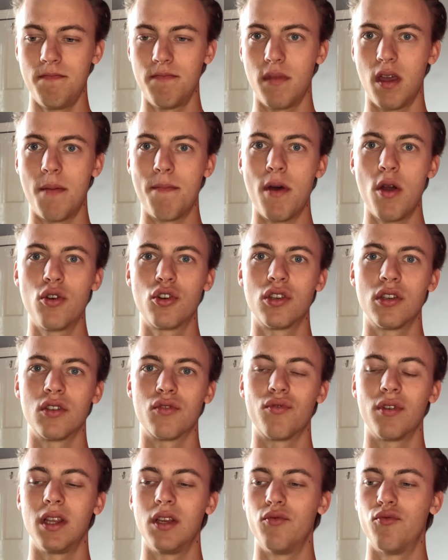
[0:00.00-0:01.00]
emotions
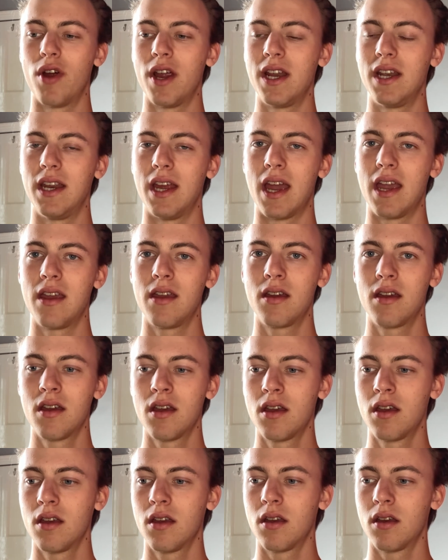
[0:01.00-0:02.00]
really radiate.
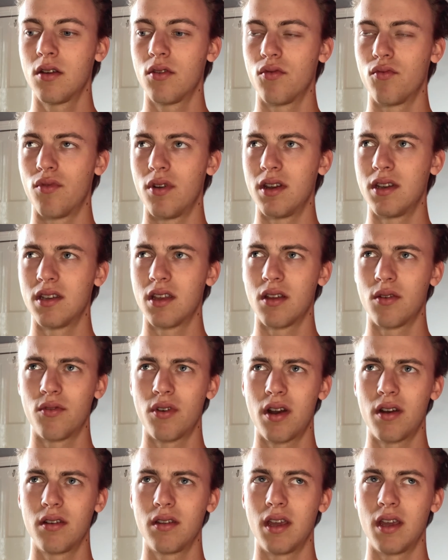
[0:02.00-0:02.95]
Is that right?